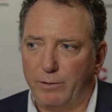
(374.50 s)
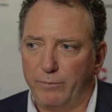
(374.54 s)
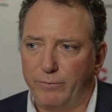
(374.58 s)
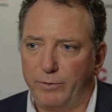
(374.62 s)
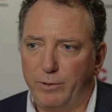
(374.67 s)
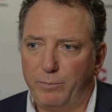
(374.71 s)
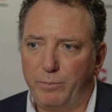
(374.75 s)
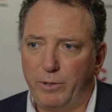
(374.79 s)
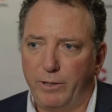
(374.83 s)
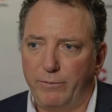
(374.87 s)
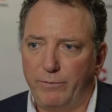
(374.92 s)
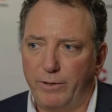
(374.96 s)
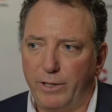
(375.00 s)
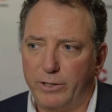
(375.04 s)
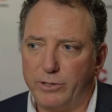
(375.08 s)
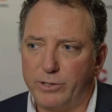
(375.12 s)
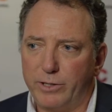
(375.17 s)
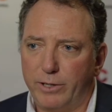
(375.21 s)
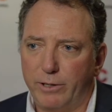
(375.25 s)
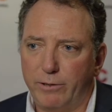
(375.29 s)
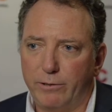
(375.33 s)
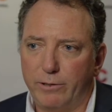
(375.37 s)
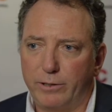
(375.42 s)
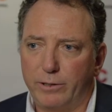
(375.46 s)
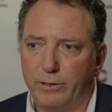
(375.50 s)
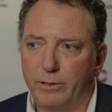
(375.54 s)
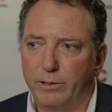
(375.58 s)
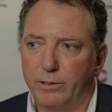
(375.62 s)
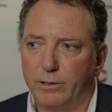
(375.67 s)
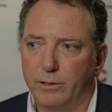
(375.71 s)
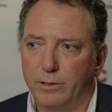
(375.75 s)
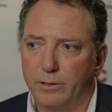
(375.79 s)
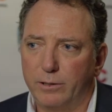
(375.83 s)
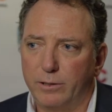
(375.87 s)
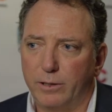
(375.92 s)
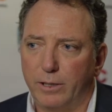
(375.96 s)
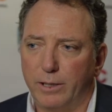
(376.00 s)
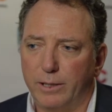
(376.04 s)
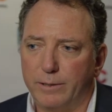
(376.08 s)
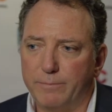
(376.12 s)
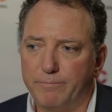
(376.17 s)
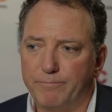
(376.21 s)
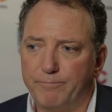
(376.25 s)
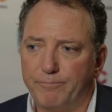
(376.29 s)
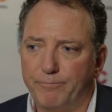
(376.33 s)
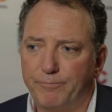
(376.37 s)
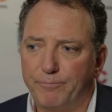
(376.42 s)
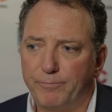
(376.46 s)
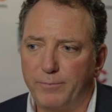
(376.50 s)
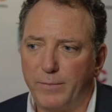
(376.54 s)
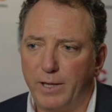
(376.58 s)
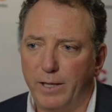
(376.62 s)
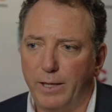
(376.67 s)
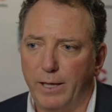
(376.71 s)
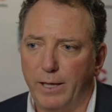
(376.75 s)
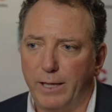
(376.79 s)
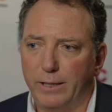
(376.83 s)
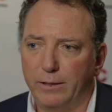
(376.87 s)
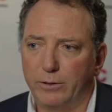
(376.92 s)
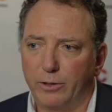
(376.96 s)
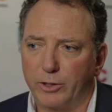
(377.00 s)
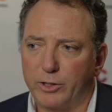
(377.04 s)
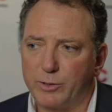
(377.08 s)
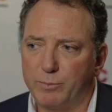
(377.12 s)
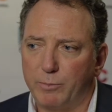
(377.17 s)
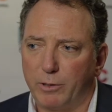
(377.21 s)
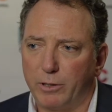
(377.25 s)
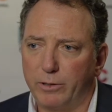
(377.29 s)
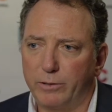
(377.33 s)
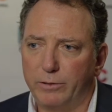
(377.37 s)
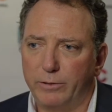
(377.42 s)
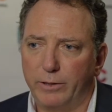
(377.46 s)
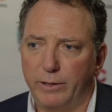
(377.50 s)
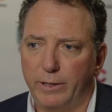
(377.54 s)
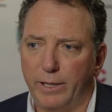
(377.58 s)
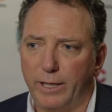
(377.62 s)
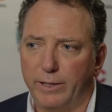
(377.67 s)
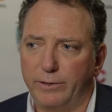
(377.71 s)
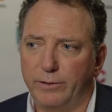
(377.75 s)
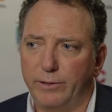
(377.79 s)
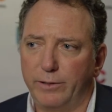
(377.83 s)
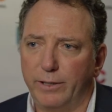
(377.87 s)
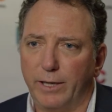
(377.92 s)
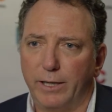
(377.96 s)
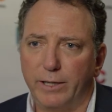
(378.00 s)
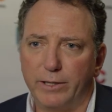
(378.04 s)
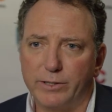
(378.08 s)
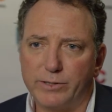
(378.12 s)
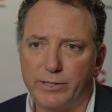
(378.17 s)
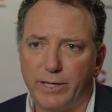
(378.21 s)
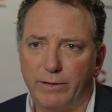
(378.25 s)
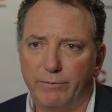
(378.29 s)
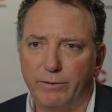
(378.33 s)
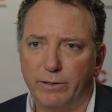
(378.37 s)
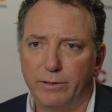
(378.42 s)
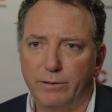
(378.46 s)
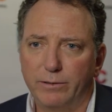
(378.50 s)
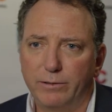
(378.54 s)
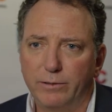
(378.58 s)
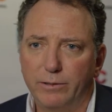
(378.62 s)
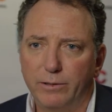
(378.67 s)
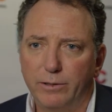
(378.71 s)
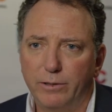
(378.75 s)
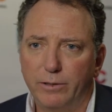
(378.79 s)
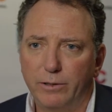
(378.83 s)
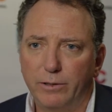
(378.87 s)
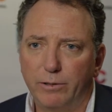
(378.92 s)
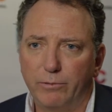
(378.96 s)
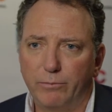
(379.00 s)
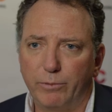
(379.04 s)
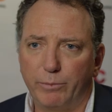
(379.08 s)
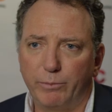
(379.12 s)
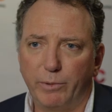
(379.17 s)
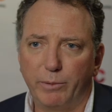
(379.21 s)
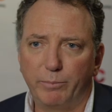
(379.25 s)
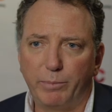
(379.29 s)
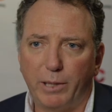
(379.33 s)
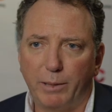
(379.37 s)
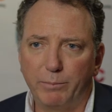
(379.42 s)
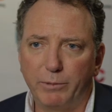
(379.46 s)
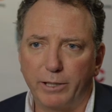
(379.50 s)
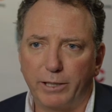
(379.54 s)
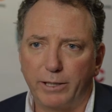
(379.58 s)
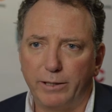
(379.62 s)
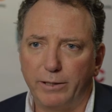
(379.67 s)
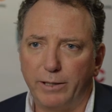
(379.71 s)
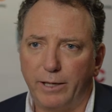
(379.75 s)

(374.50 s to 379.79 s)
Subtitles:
the VP of Engineering at LookSmart in 1997. We went public in